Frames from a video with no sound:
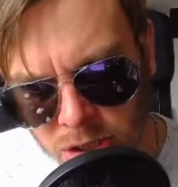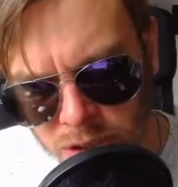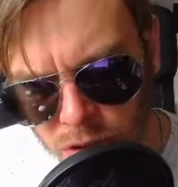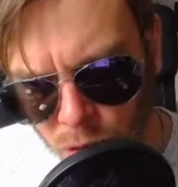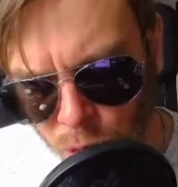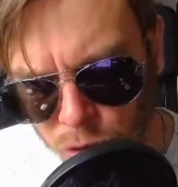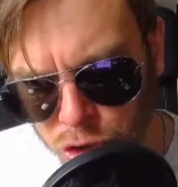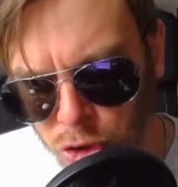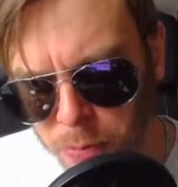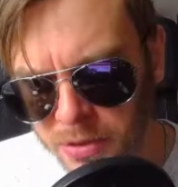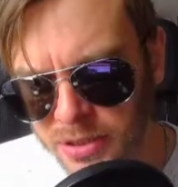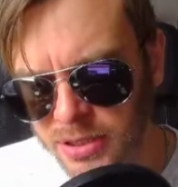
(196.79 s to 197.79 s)
Yous are all
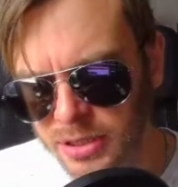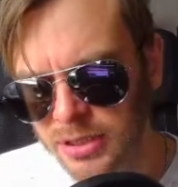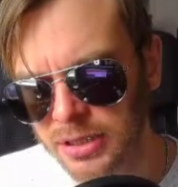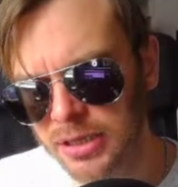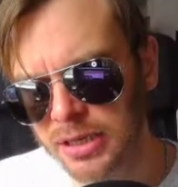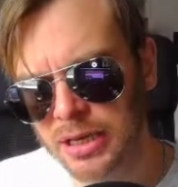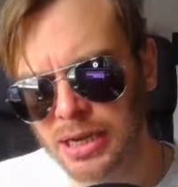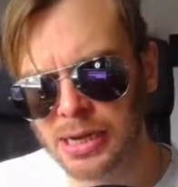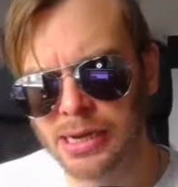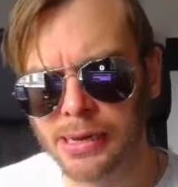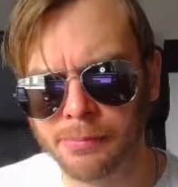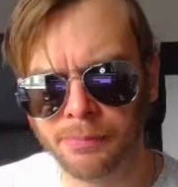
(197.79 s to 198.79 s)
stupid.
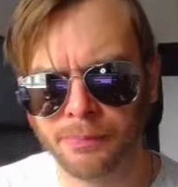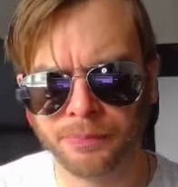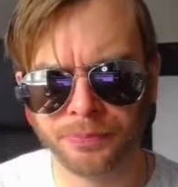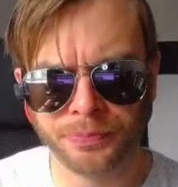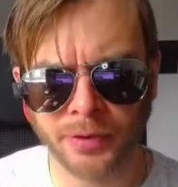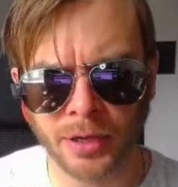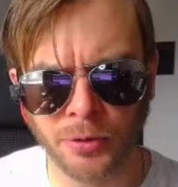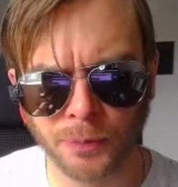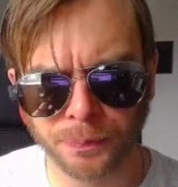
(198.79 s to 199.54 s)
Now,